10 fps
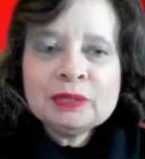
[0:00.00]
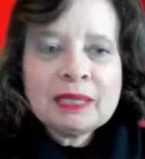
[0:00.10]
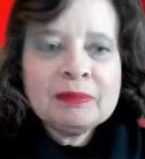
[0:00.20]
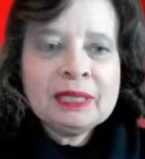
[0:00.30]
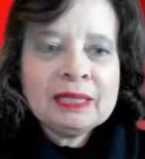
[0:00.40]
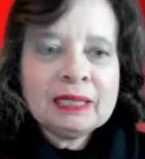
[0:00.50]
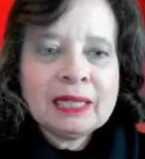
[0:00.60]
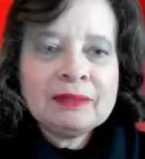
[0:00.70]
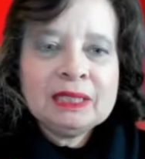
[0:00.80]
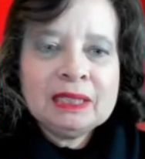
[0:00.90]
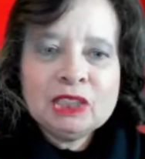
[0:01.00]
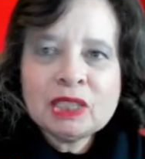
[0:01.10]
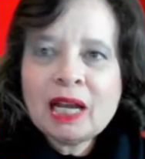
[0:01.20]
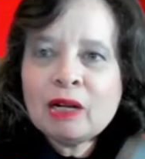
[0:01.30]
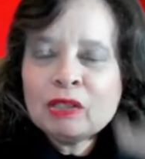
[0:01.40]
something like the
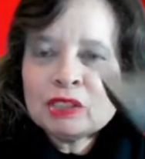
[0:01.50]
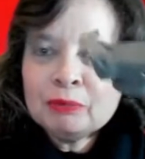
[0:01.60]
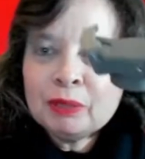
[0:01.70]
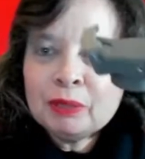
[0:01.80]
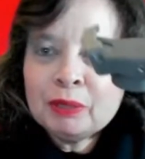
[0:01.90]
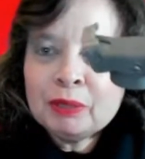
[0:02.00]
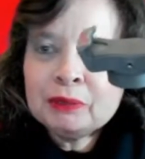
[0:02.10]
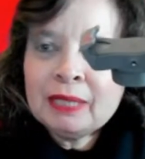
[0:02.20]
DJI Osmo